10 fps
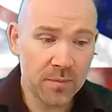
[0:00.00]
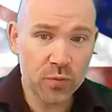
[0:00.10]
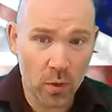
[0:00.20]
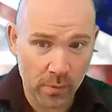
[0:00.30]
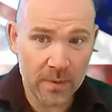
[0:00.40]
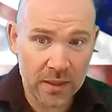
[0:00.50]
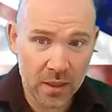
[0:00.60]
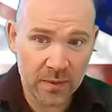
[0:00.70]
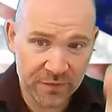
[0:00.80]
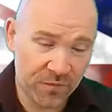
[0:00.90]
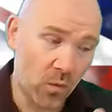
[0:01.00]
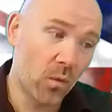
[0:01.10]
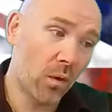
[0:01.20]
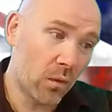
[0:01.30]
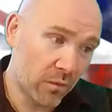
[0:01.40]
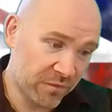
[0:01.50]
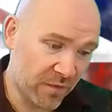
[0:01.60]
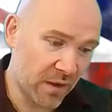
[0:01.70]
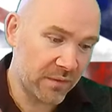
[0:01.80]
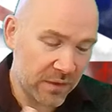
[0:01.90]
probably going to be four or
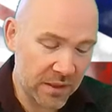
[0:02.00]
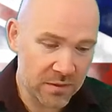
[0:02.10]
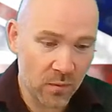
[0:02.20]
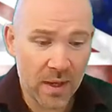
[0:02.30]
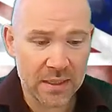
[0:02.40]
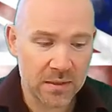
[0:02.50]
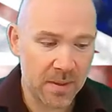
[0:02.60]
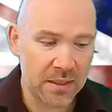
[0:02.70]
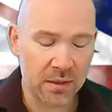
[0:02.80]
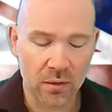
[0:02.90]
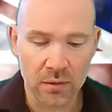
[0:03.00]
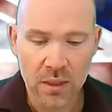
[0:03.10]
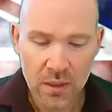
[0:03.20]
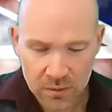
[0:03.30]
five years away, depending on